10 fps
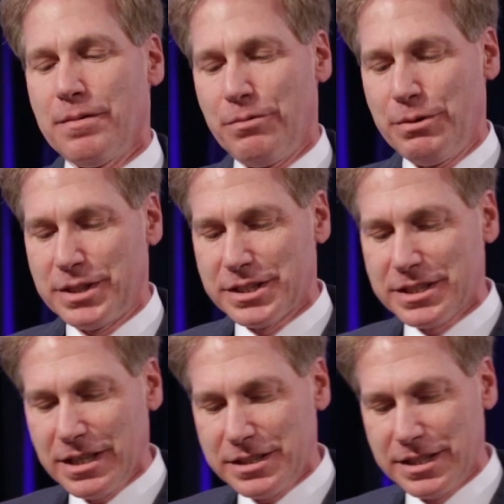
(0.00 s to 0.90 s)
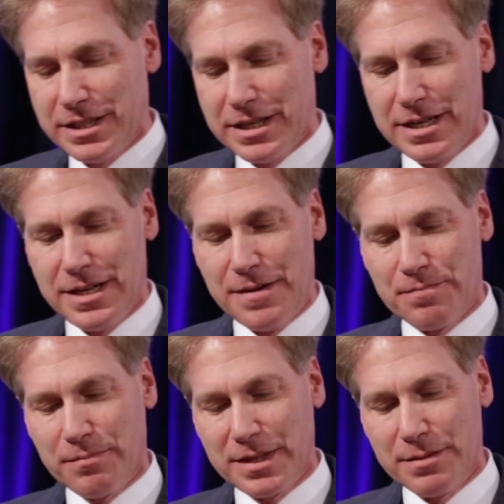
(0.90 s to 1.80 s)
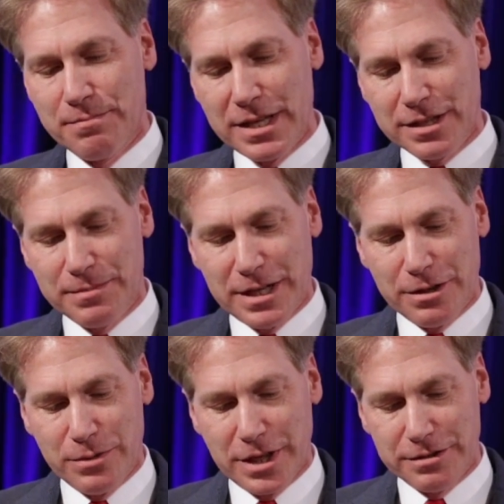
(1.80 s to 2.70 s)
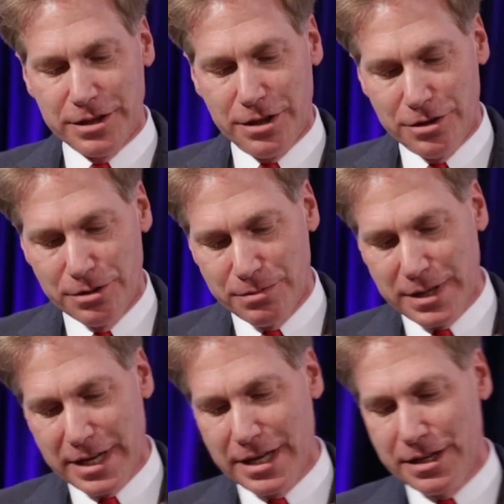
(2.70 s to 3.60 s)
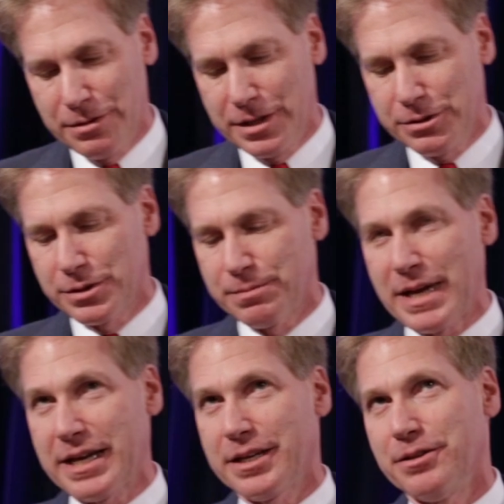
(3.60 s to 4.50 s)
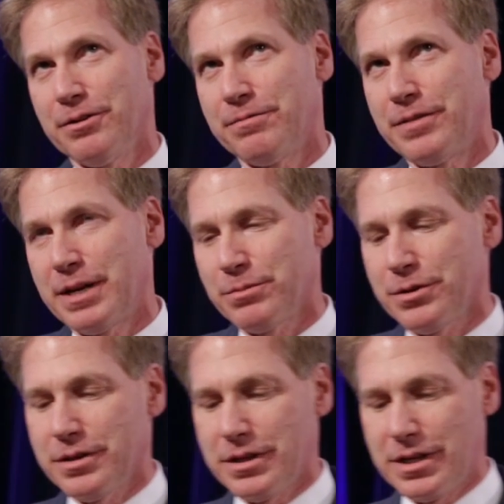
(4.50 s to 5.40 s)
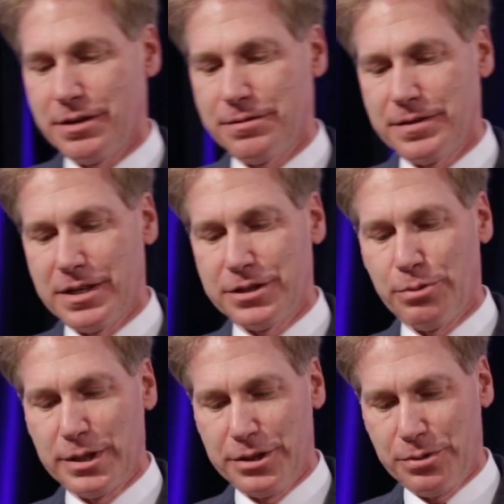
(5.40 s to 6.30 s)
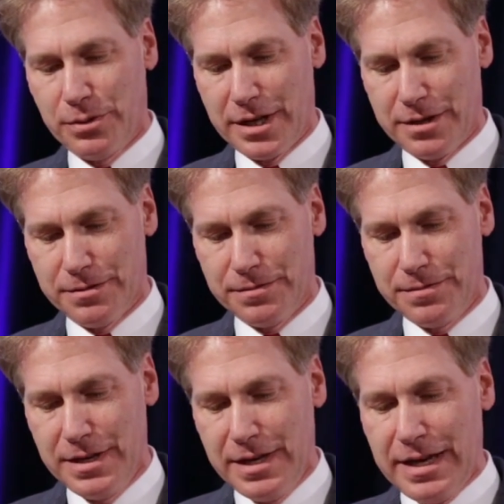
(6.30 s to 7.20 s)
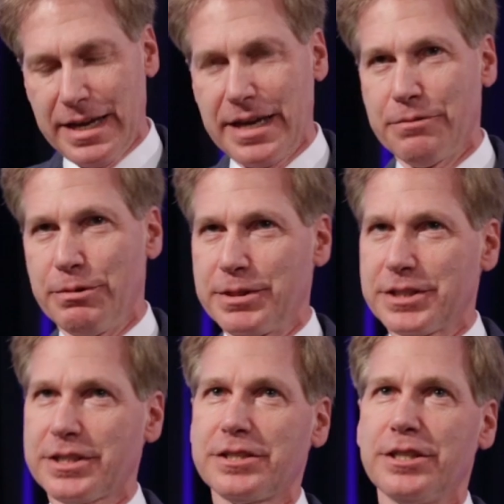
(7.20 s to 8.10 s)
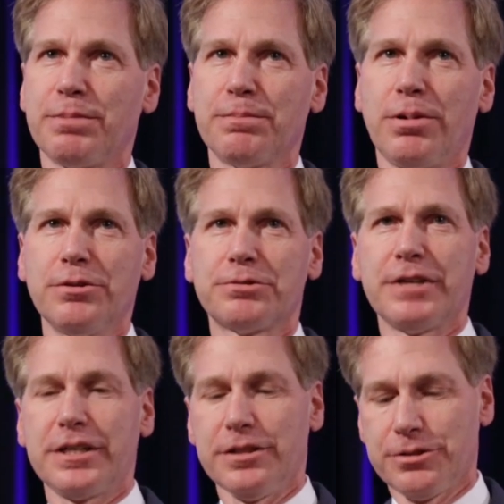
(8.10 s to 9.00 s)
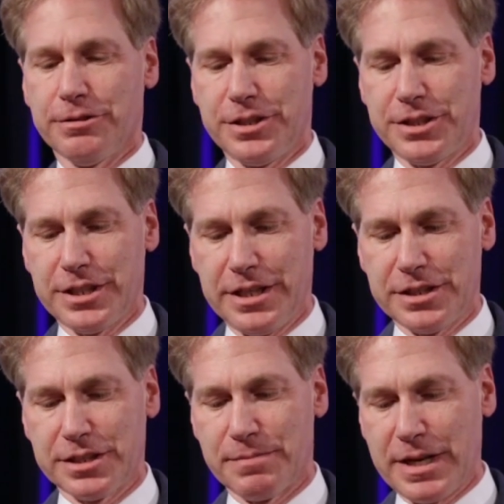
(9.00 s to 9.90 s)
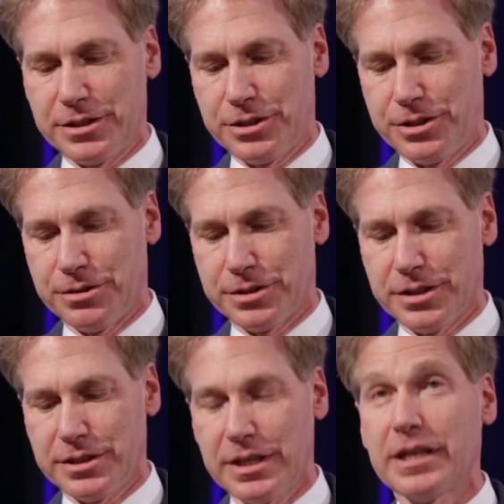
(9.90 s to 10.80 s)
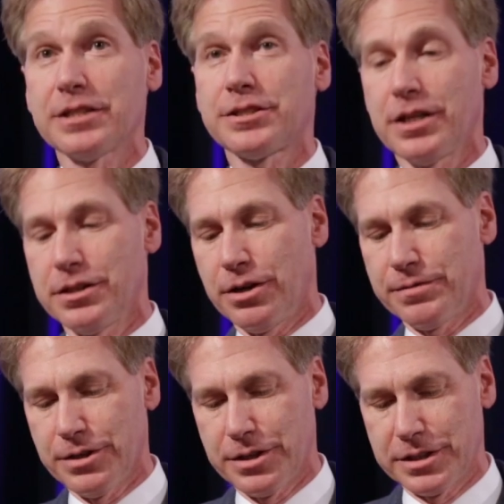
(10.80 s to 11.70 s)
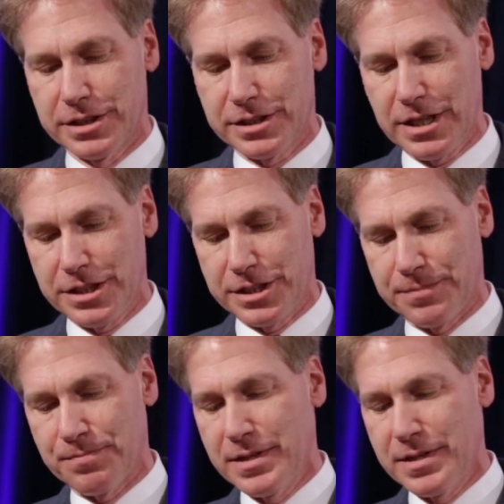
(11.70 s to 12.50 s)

we were discussing medical marijuana at home, and this was back in November of 2012. And we were discussing the proposed regulatory changes in Massachusetts, and our son overheard the discussion.